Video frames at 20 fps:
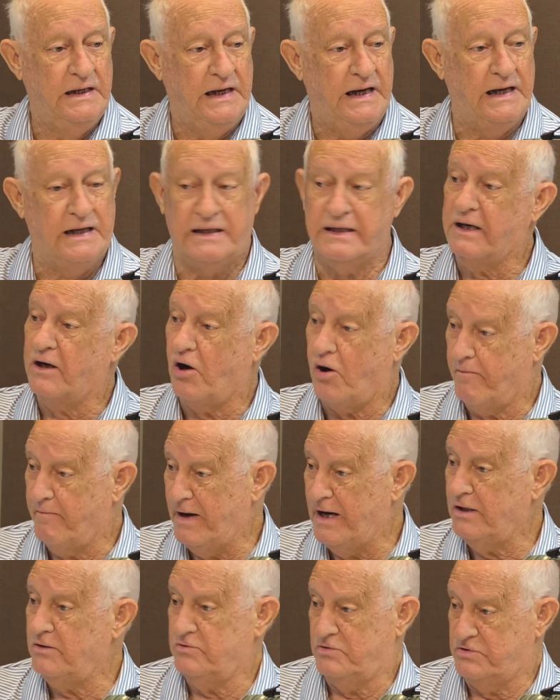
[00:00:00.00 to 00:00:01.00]
And in our
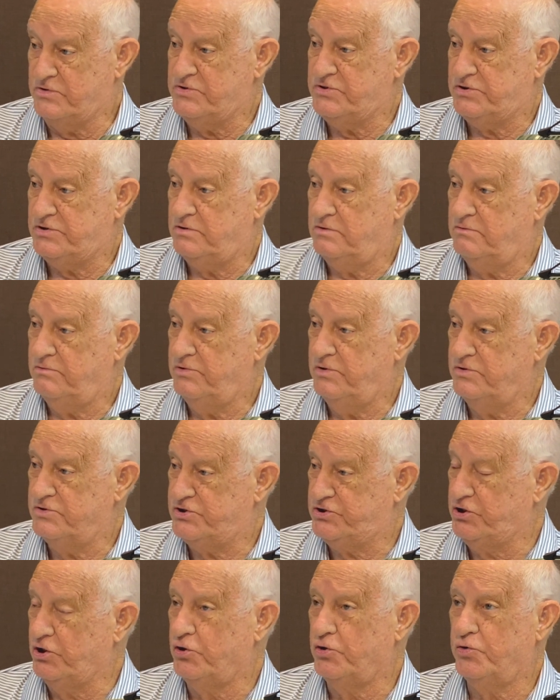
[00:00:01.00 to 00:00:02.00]
mountains,
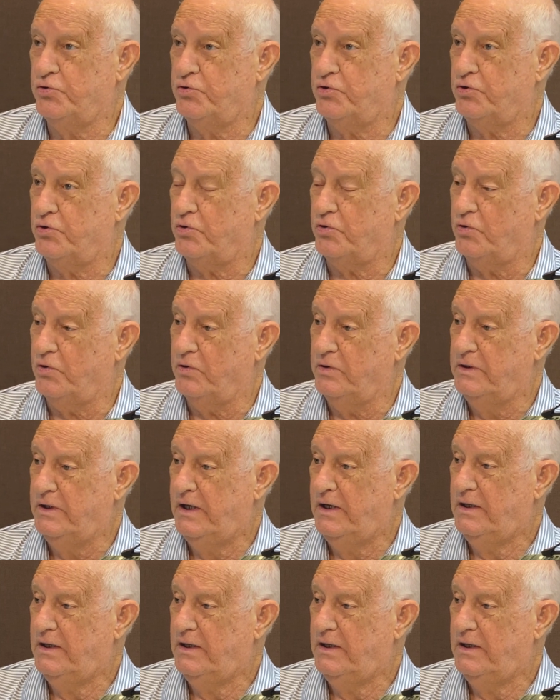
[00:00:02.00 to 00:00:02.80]
Saluda or